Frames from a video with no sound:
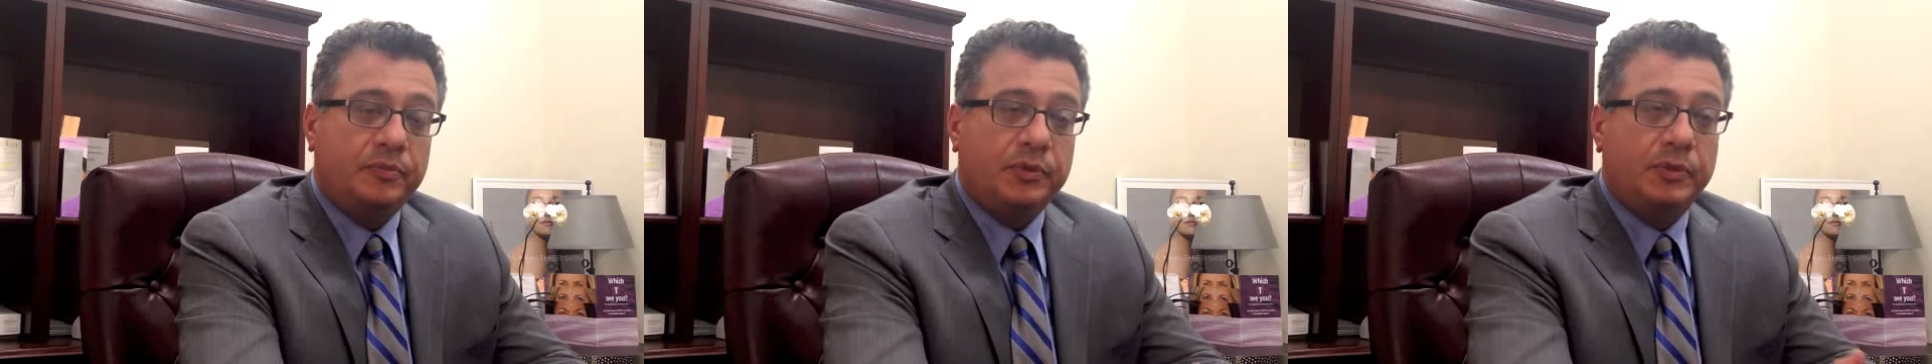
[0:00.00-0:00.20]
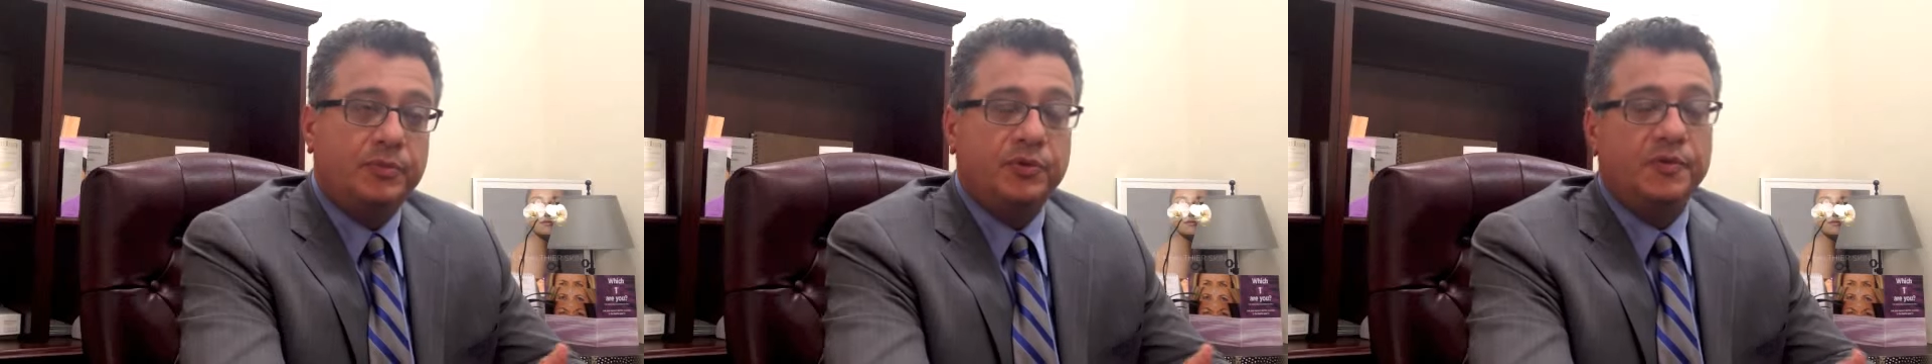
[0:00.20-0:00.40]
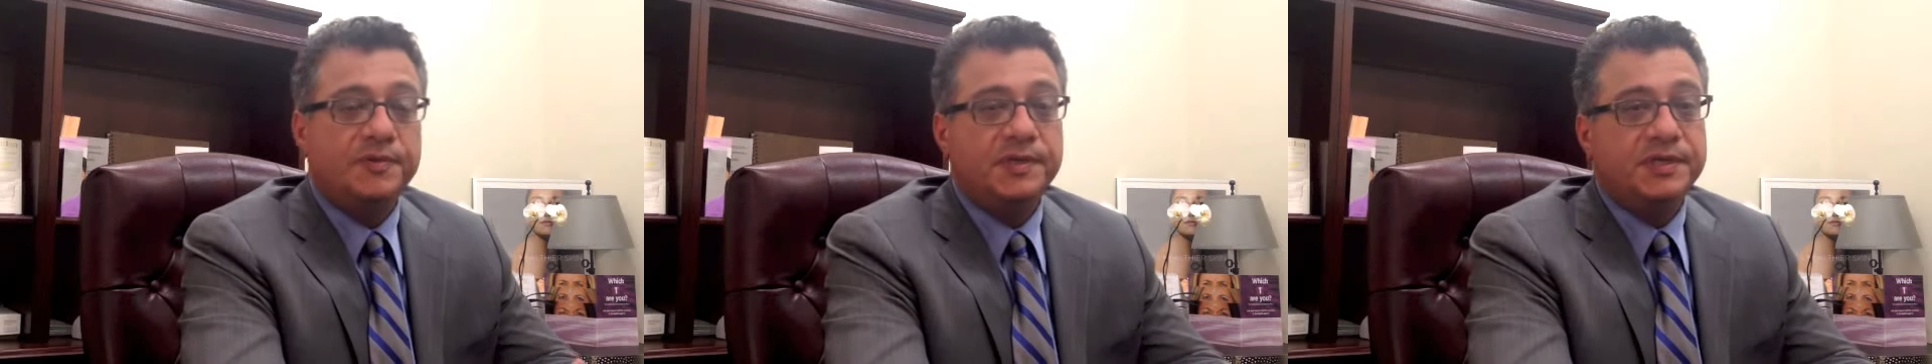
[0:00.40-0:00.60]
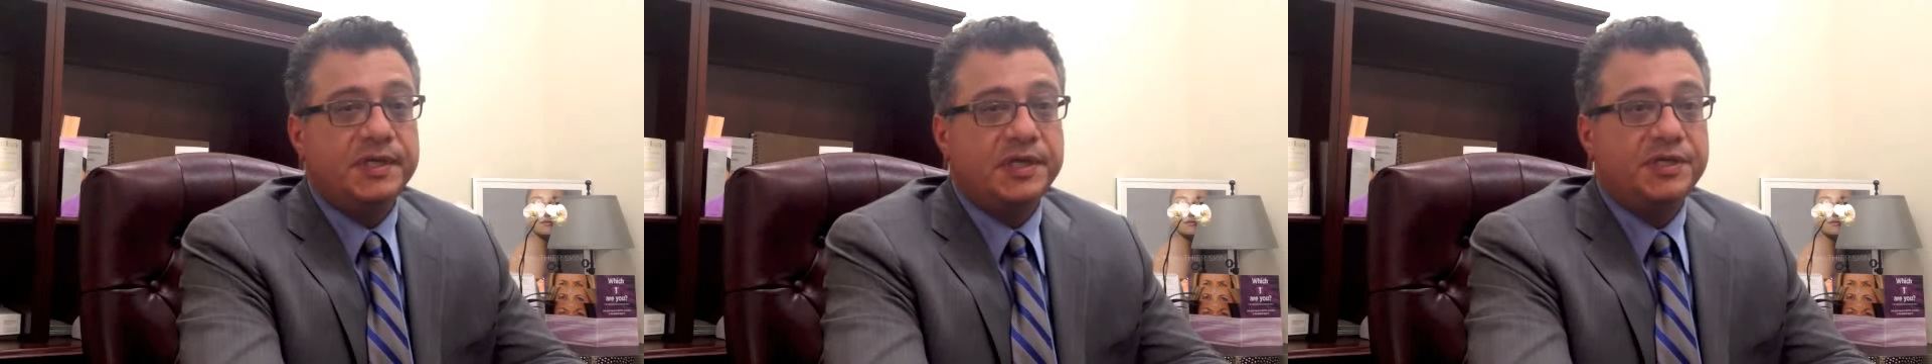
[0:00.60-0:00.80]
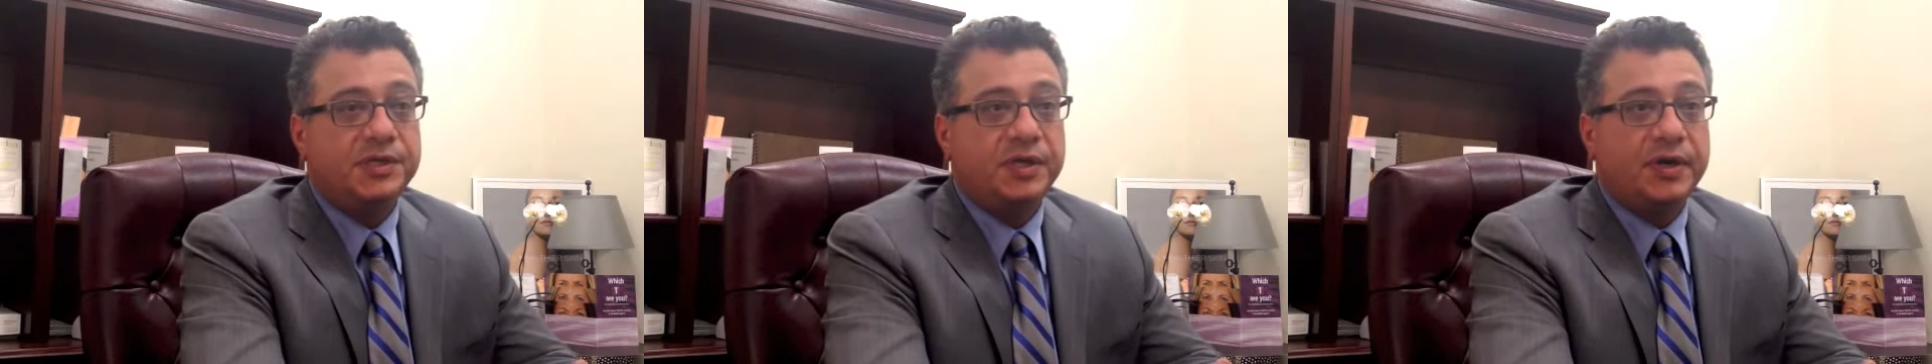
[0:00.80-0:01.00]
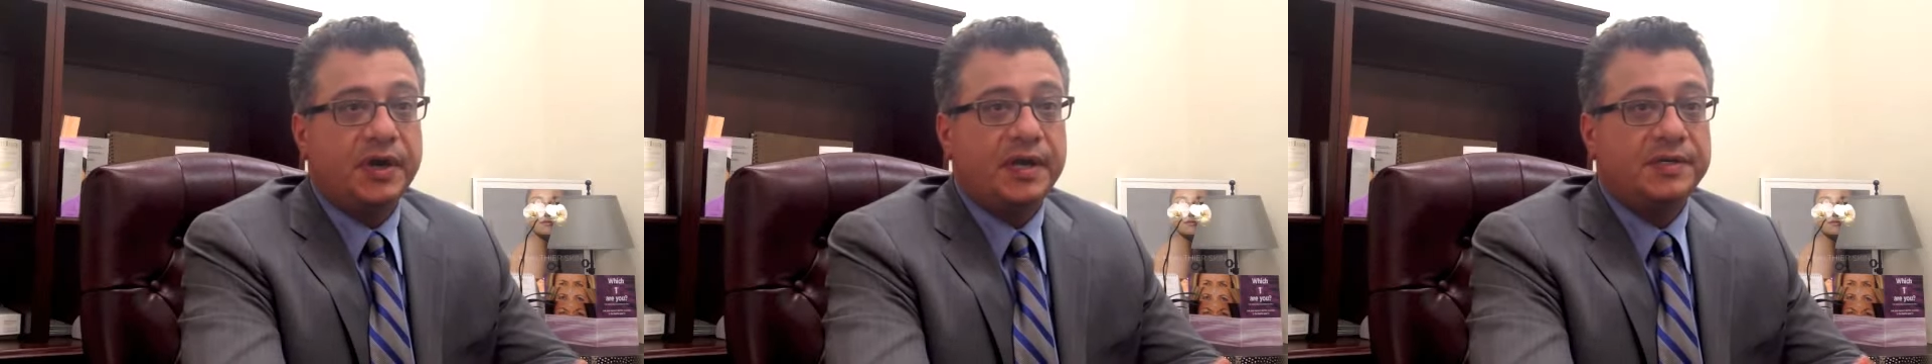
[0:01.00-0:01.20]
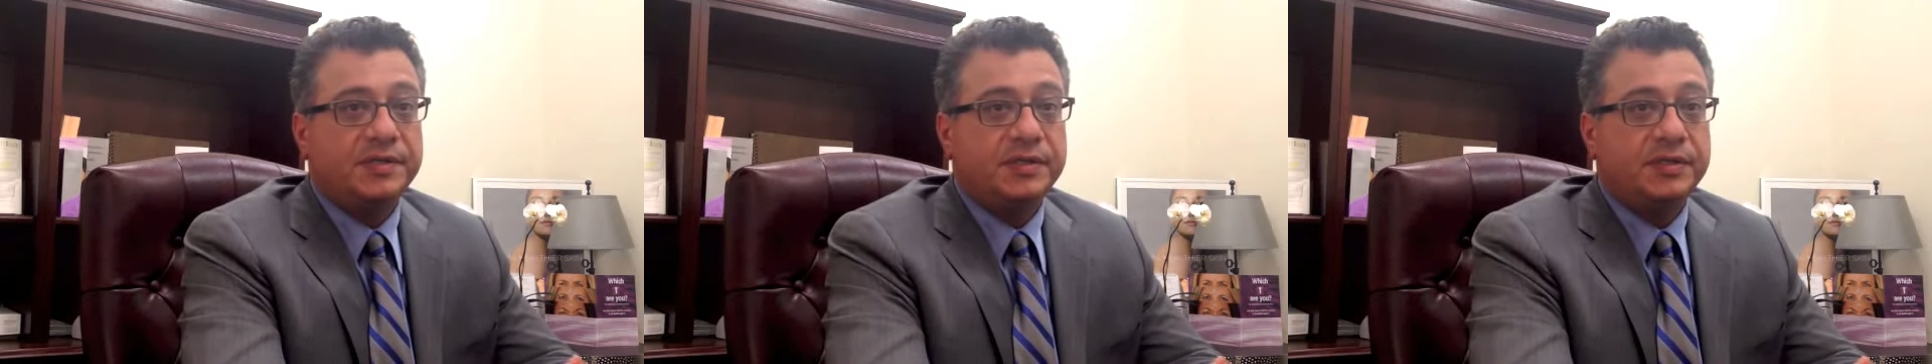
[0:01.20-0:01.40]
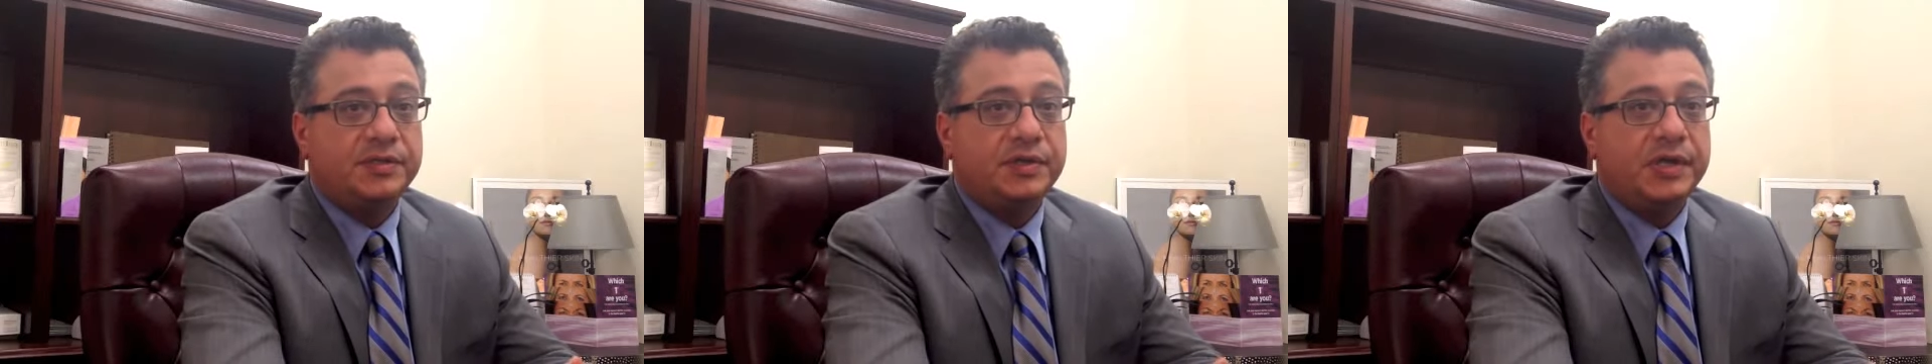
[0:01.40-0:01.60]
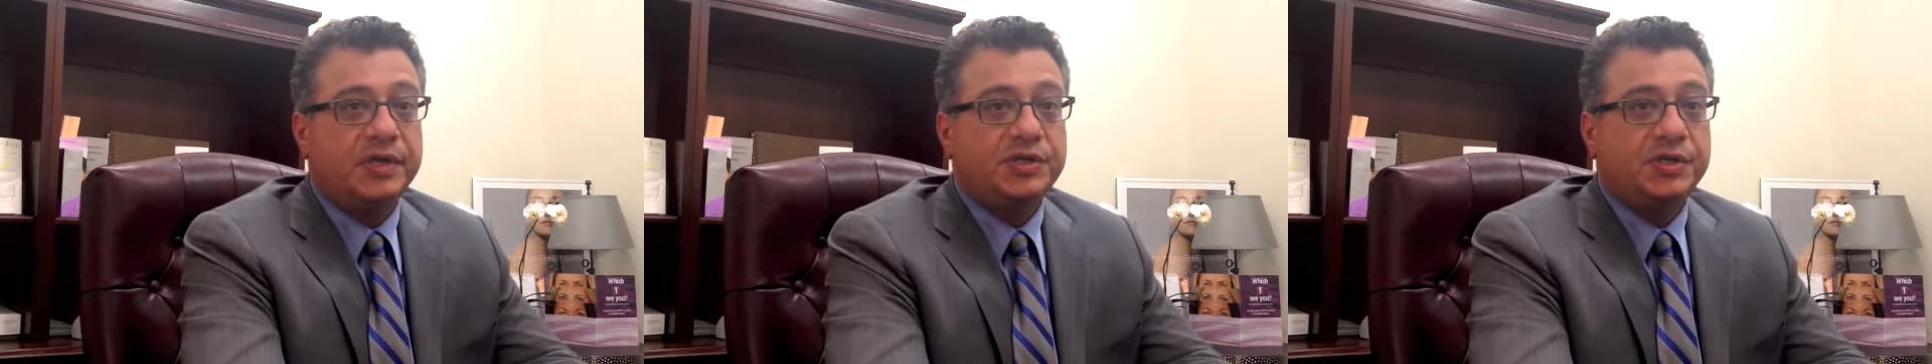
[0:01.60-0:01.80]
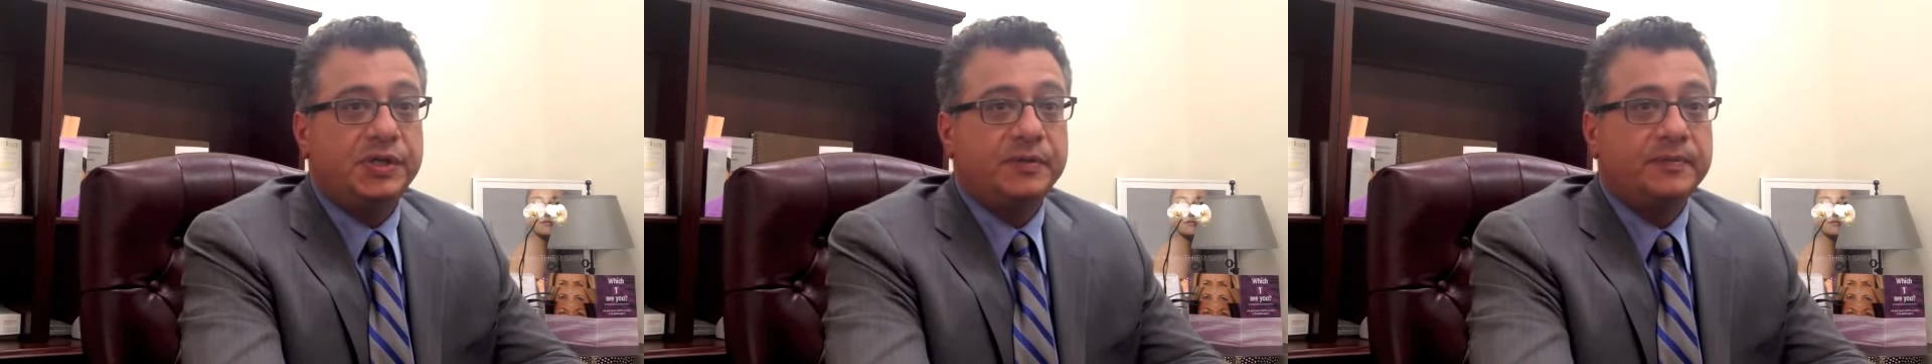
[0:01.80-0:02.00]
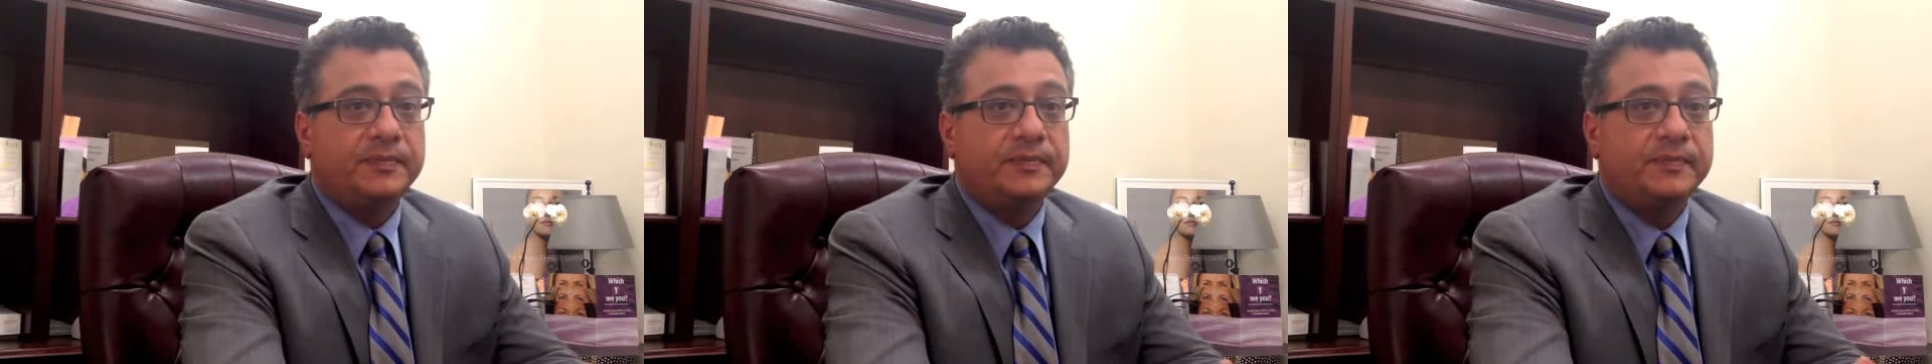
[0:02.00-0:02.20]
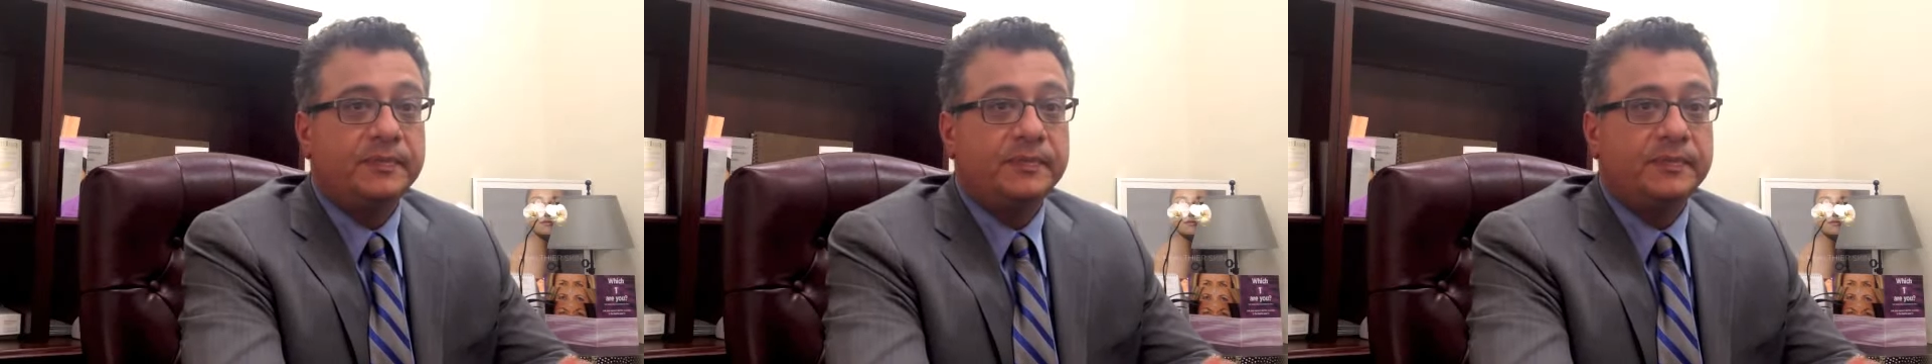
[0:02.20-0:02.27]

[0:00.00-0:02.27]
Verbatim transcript: improves attention and concentration.